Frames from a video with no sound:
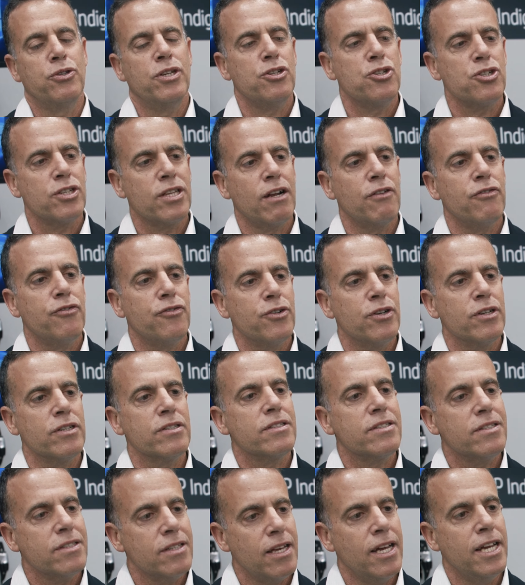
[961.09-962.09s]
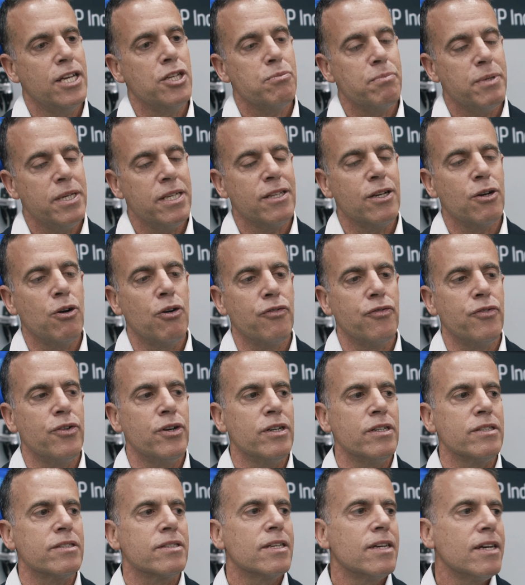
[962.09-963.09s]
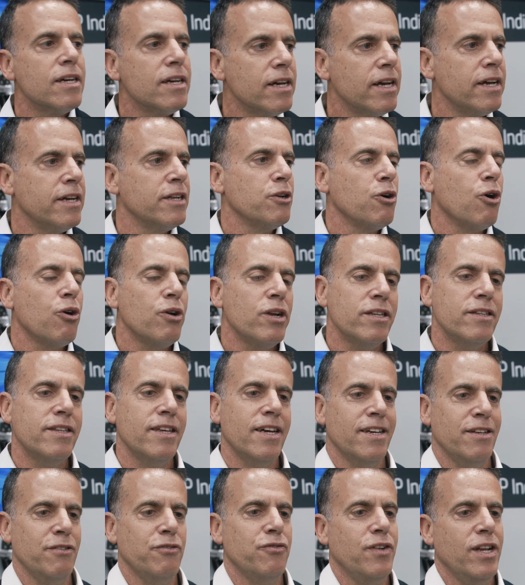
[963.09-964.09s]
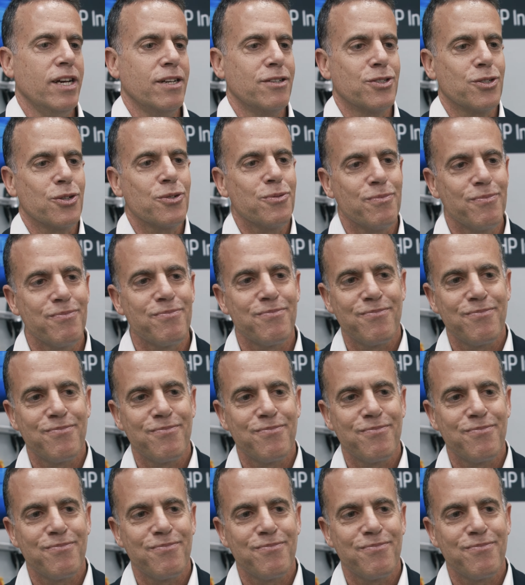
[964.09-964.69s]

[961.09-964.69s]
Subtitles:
digital first, HP Indigo first, and only then Flexo.